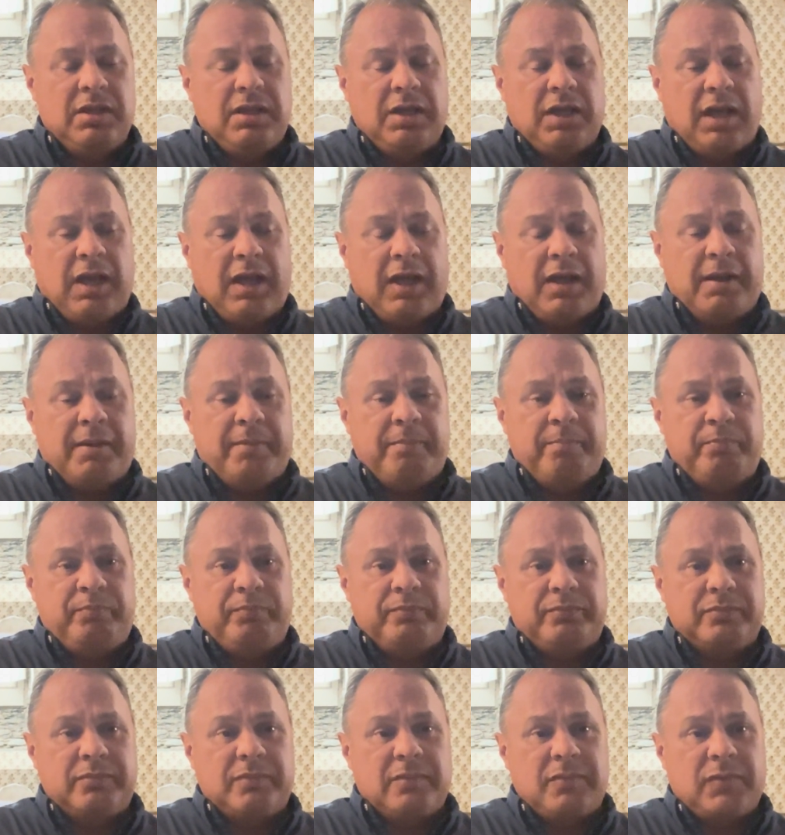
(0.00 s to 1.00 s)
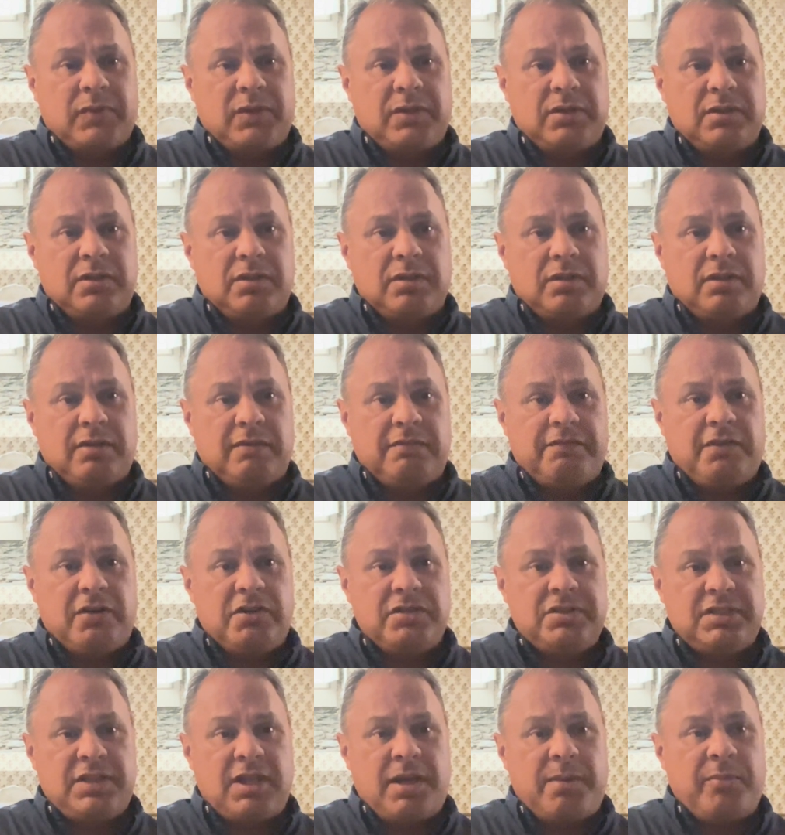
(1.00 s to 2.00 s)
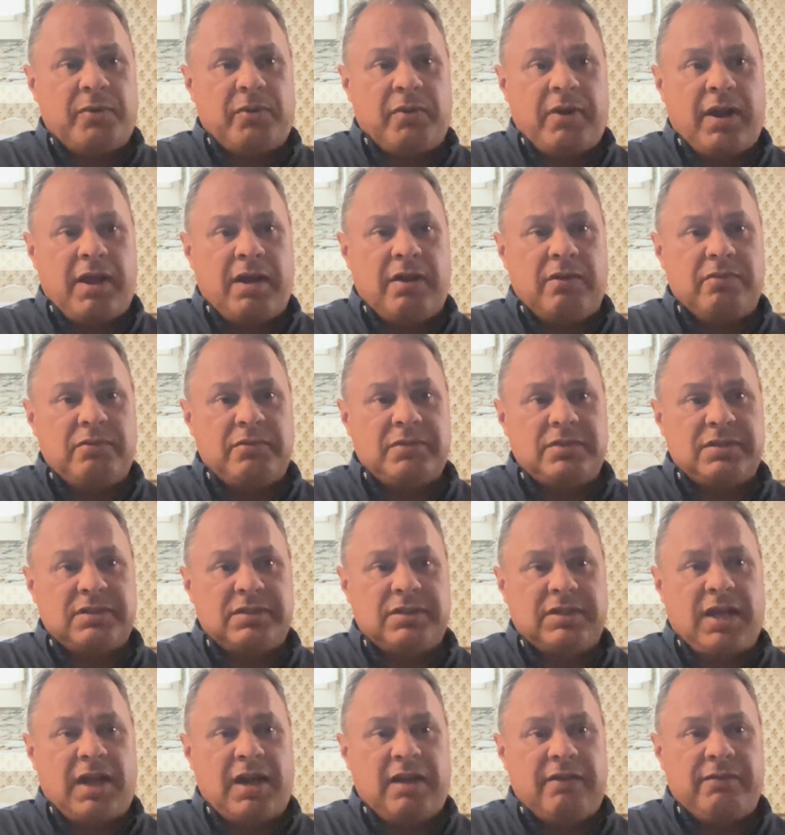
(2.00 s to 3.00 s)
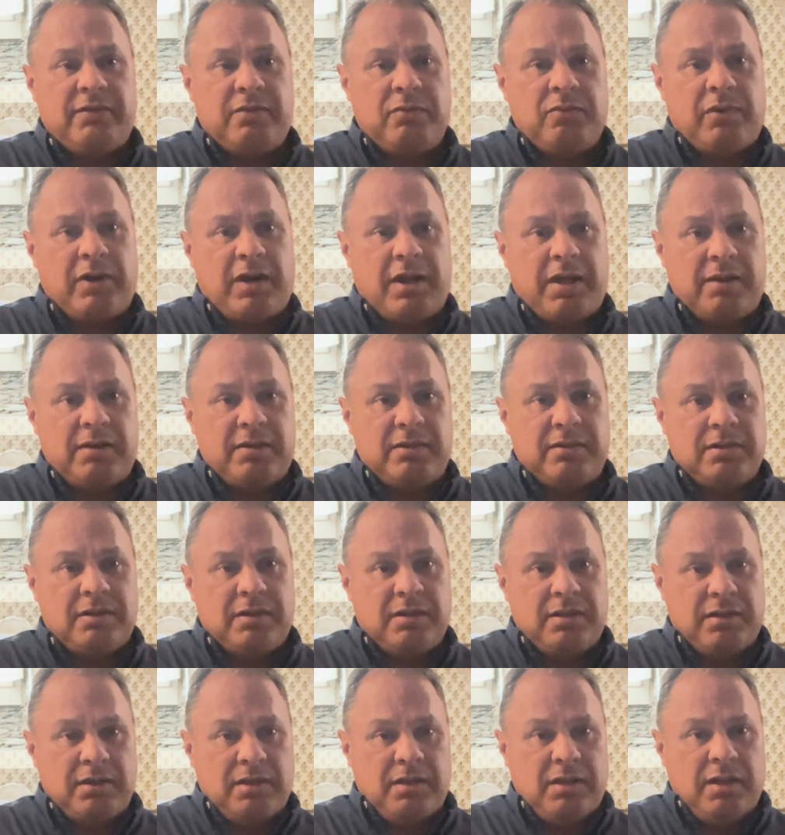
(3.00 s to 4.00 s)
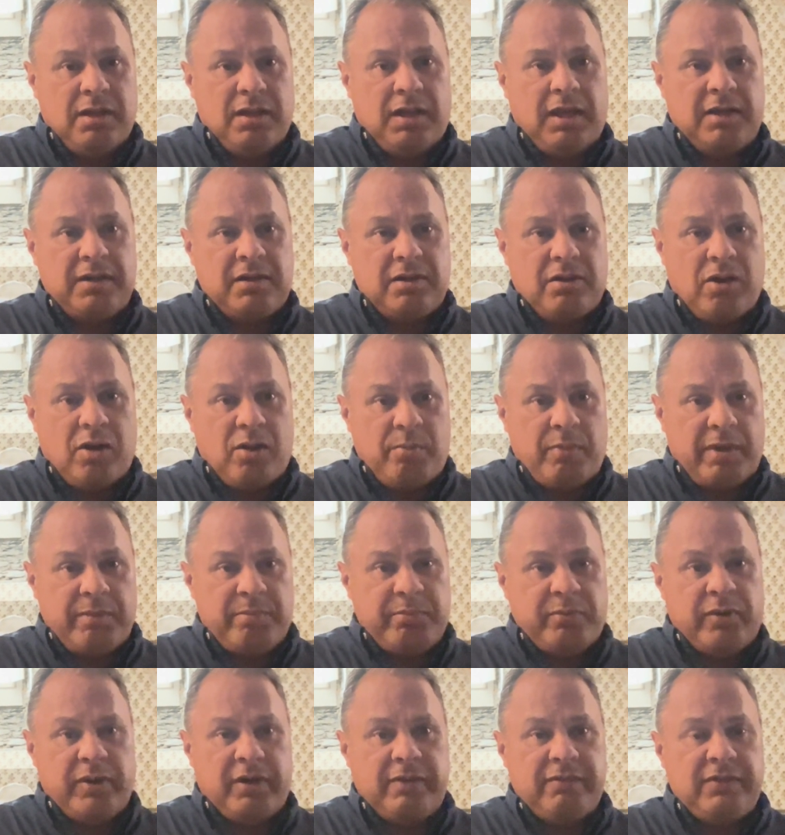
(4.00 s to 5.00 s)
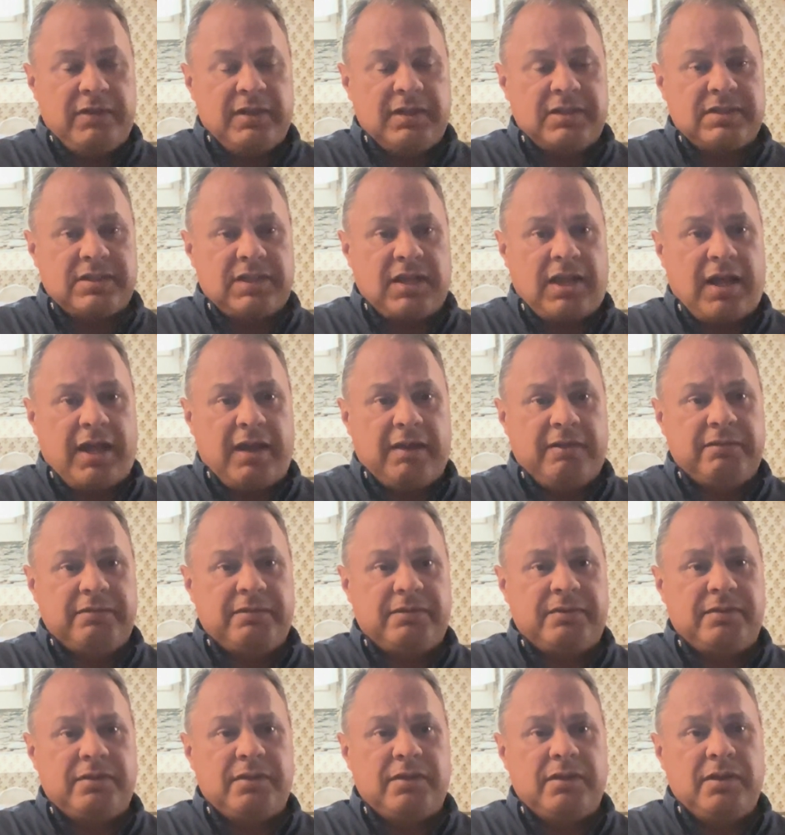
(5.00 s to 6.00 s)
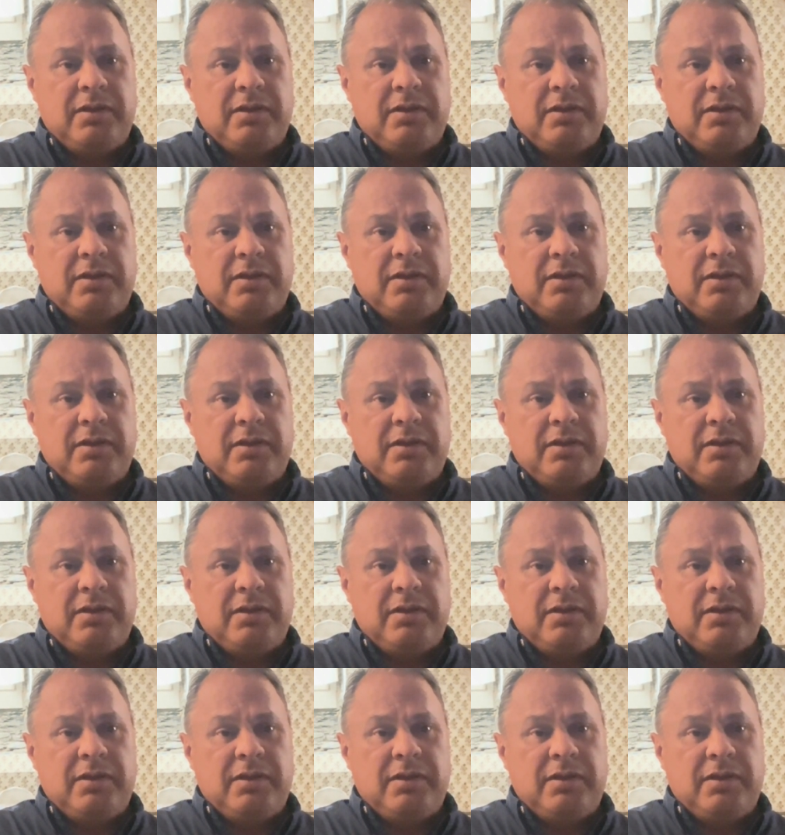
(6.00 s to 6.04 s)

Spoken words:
The first time around was kind of in what I like to call my previous life,